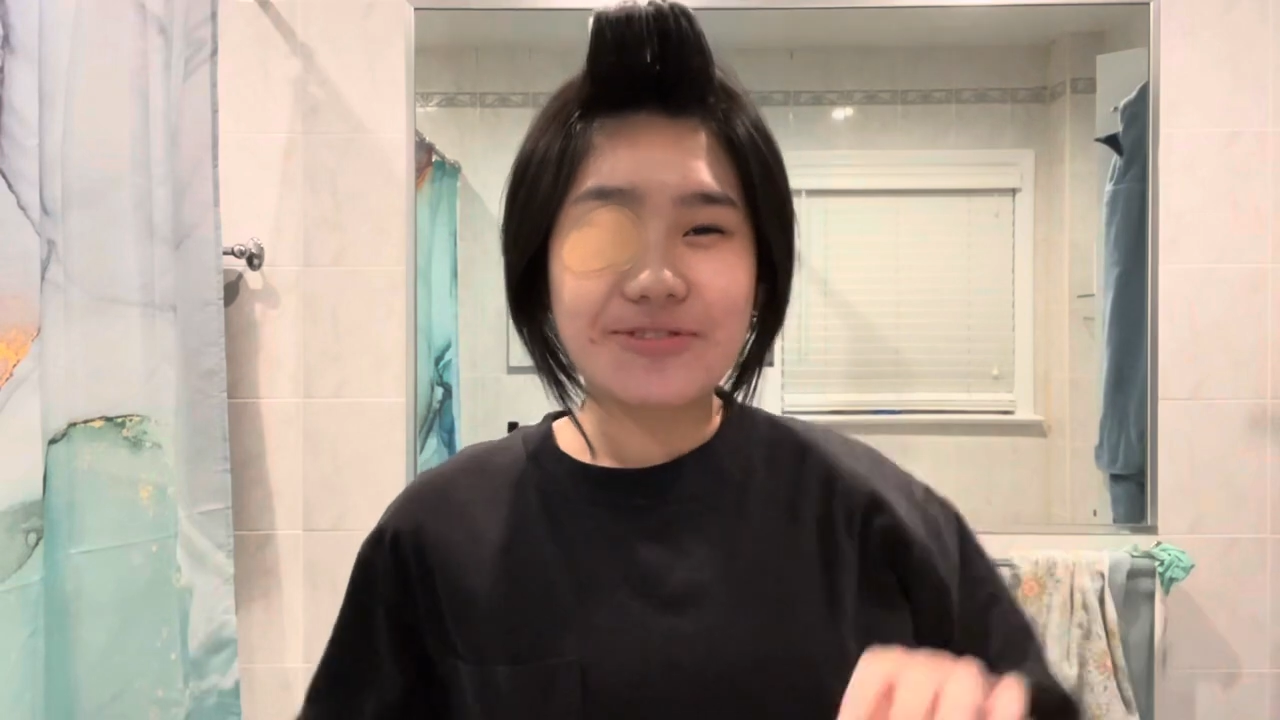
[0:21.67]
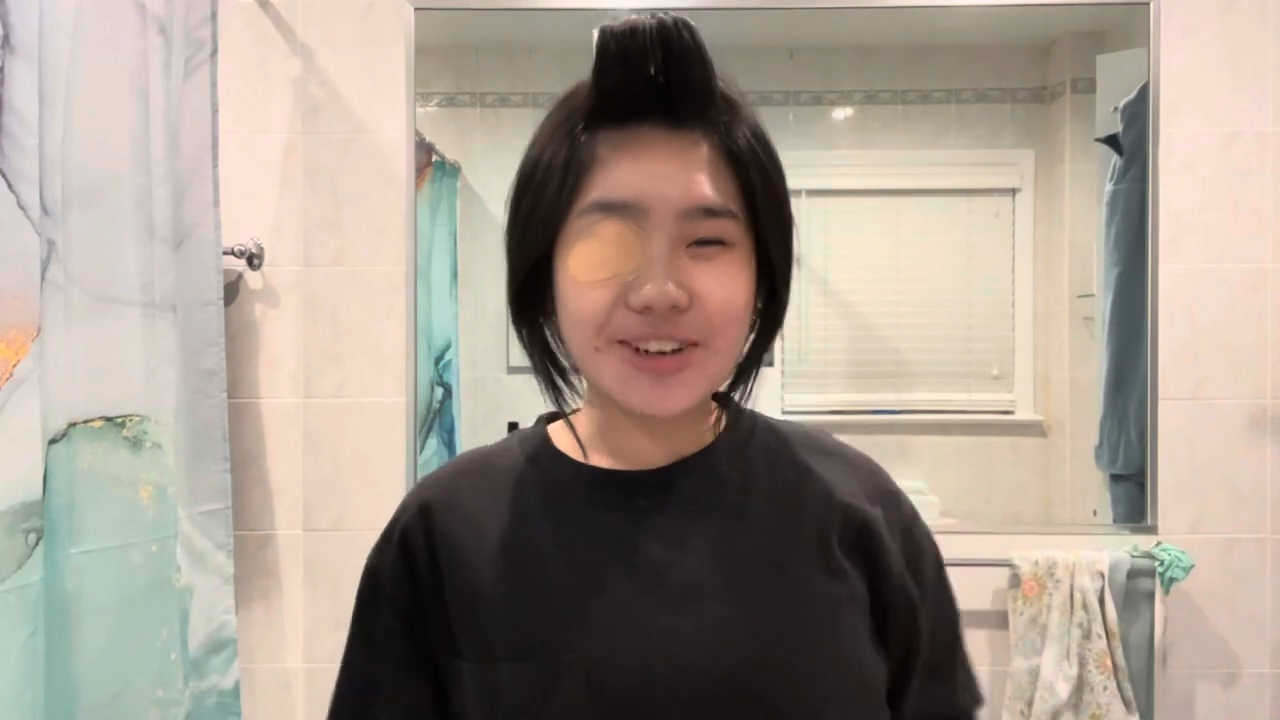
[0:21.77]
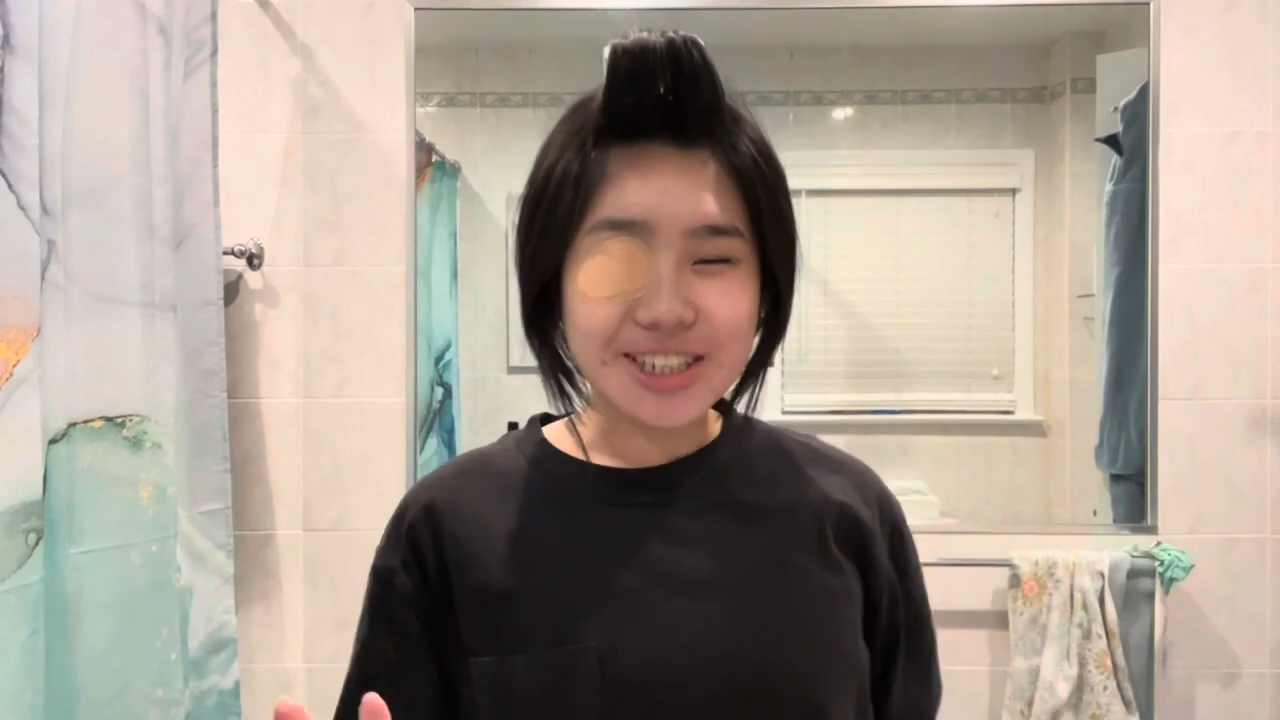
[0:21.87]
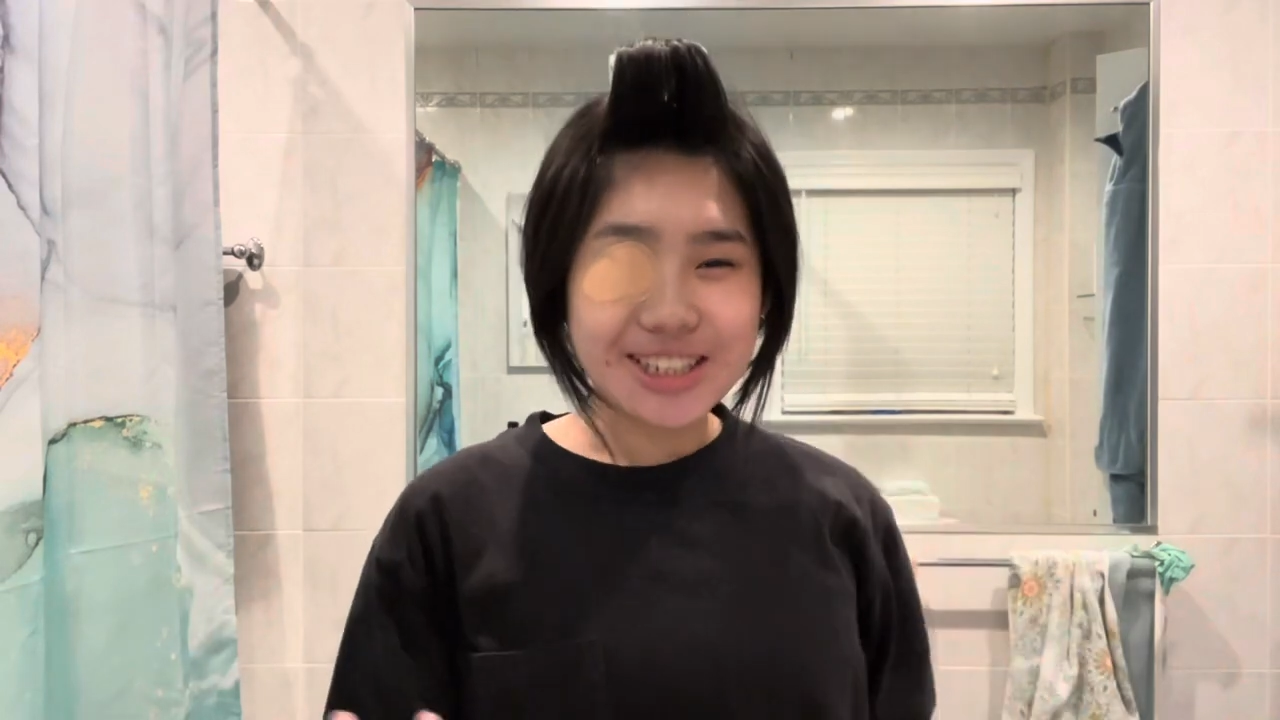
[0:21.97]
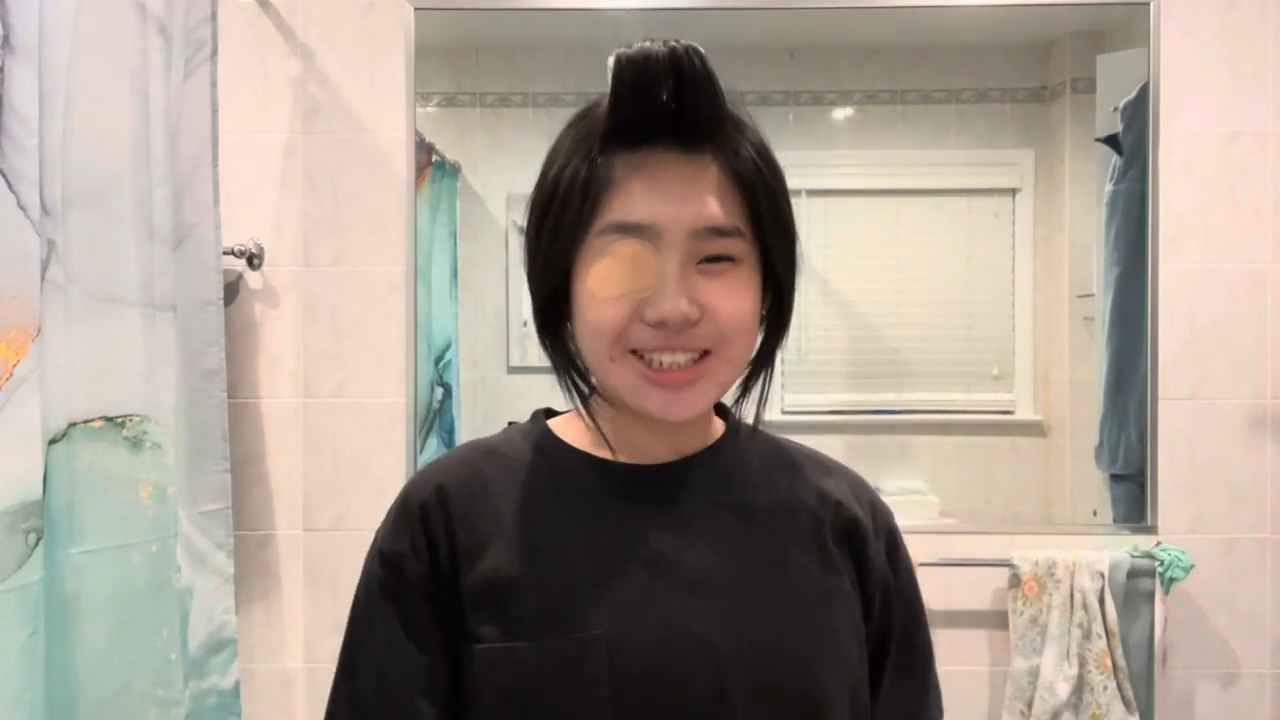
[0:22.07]

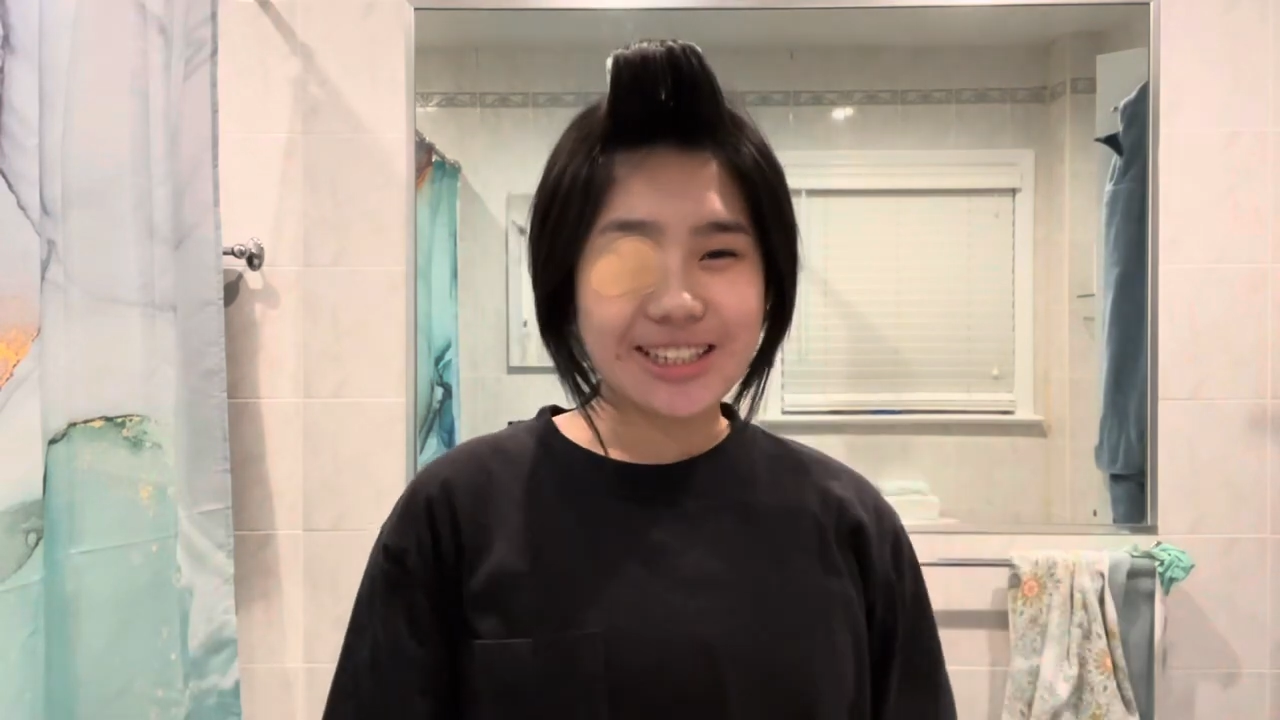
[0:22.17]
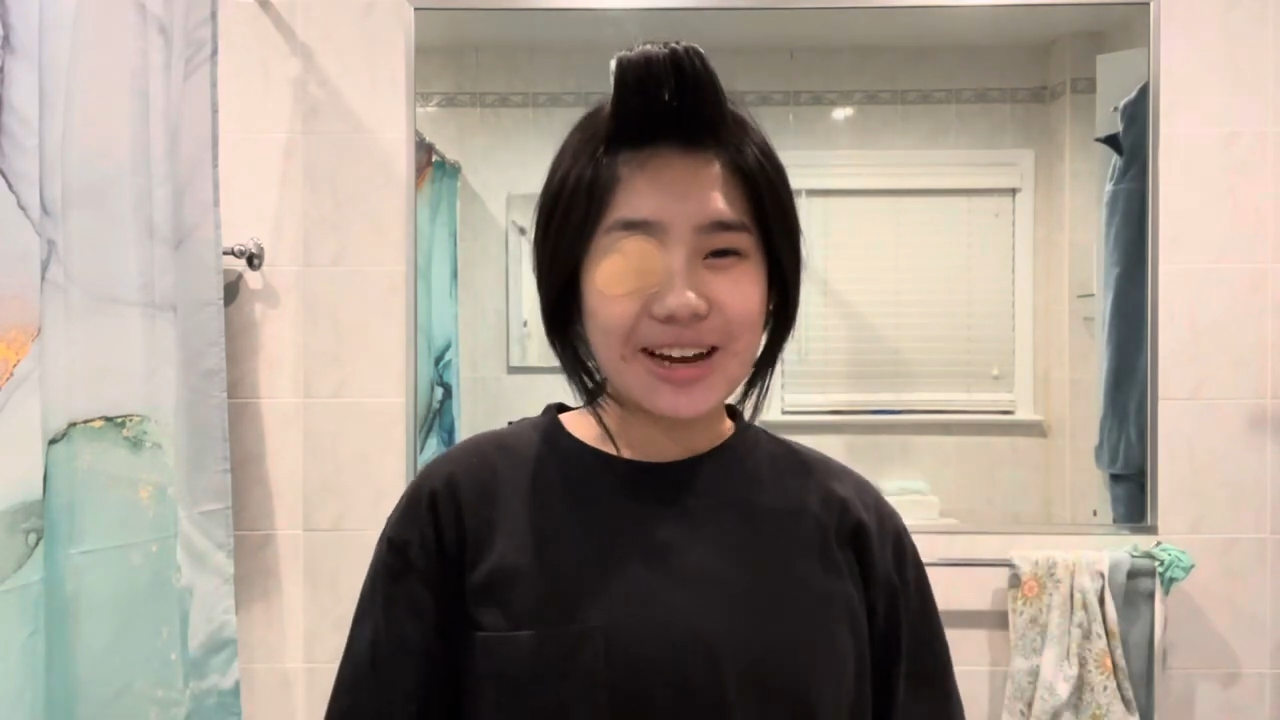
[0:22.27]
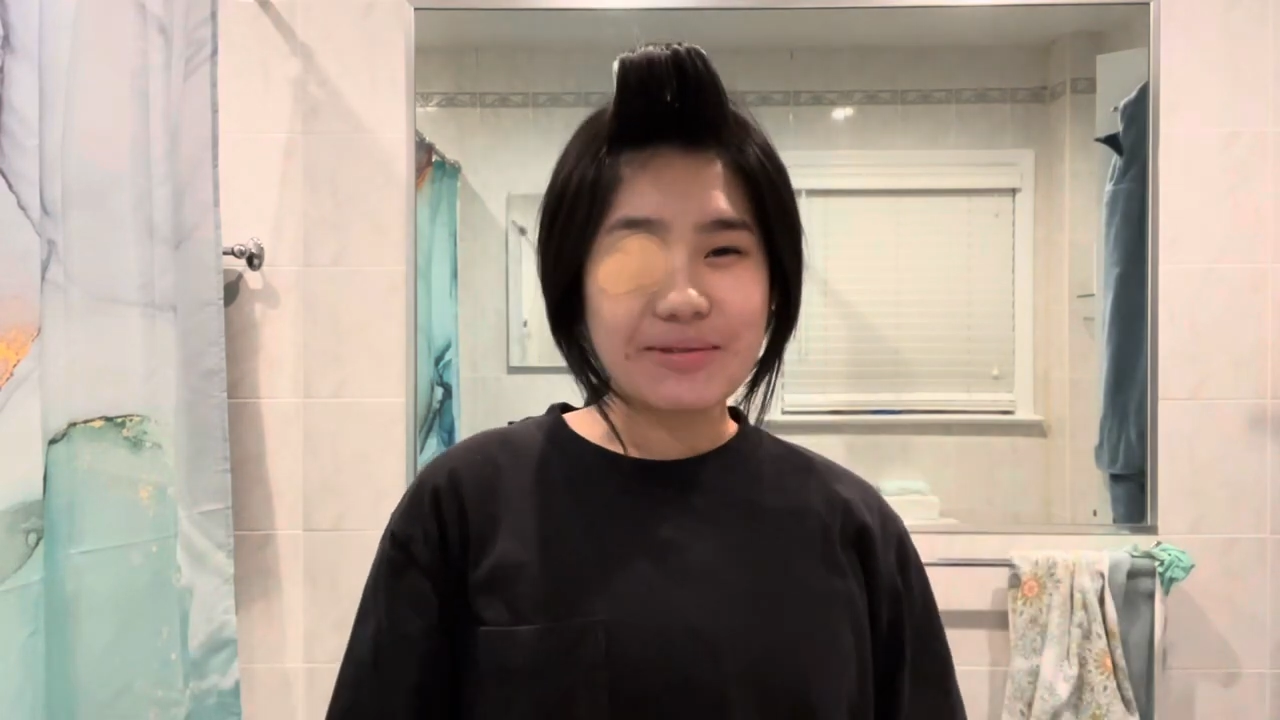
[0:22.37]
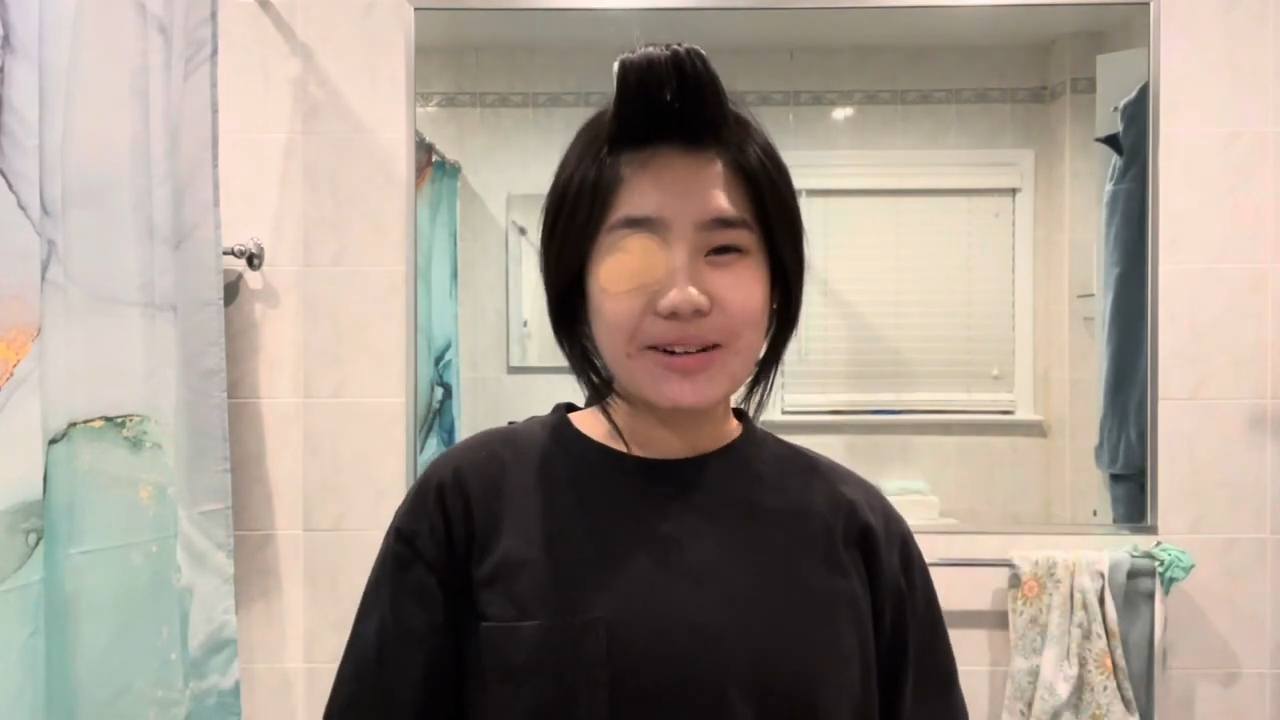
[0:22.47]
first step